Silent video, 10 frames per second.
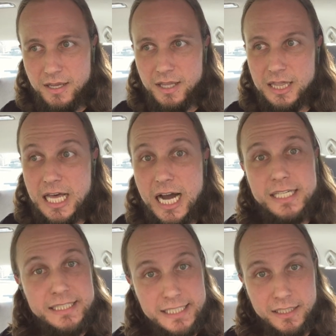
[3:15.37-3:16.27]

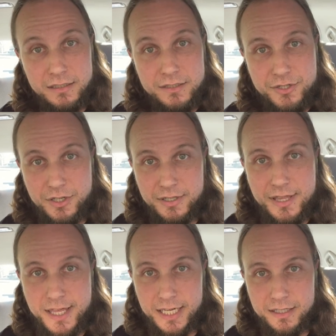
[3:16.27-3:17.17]
locked in
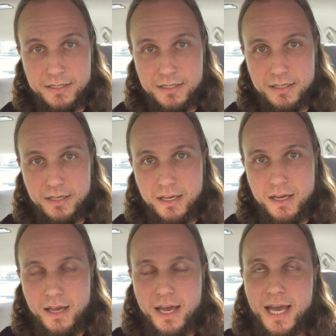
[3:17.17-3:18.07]
certain things.
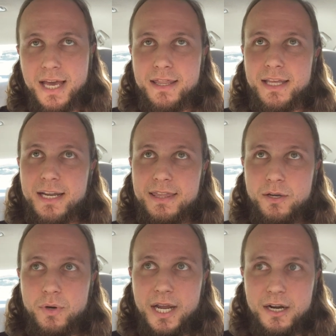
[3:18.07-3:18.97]
And that I
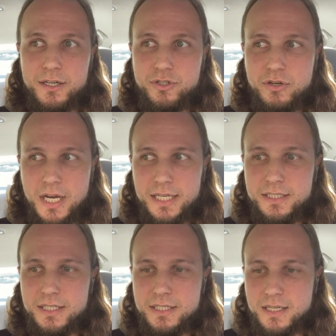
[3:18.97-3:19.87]
think what Eric's trying
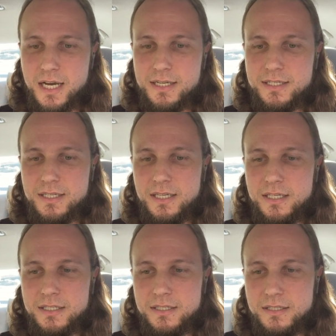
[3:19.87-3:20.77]
to discuss
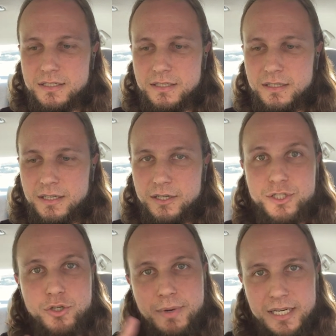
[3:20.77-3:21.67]
is there are
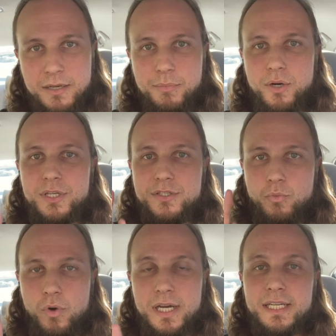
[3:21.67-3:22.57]
2 main
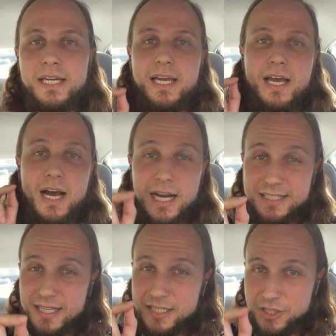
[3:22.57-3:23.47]
components. 1,
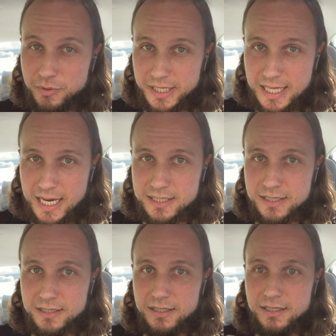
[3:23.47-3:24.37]
Einstein doing
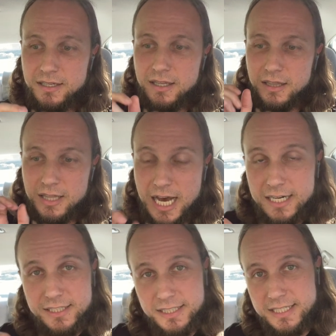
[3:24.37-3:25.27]
that
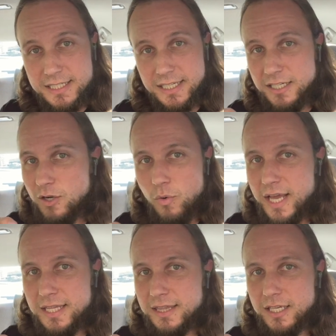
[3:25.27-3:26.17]
locked things in a
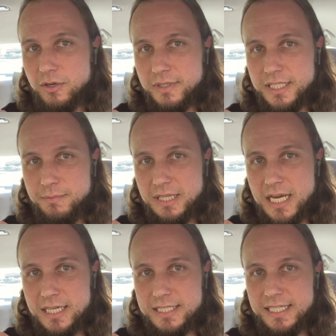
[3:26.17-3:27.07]
way that they don't need to be
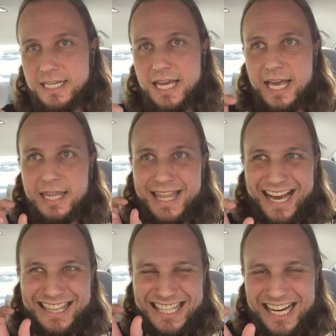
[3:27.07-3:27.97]
locked in. And
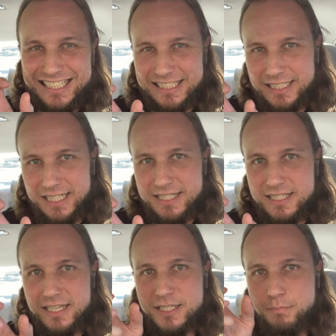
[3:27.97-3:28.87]
that locked
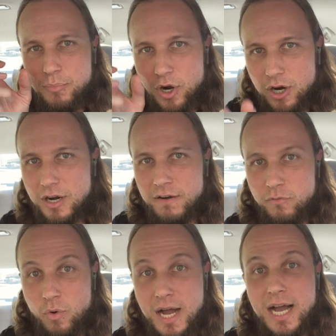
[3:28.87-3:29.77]
inness is part
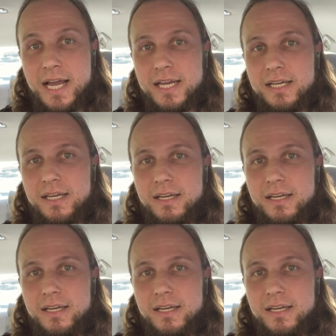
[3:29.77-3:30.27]
of why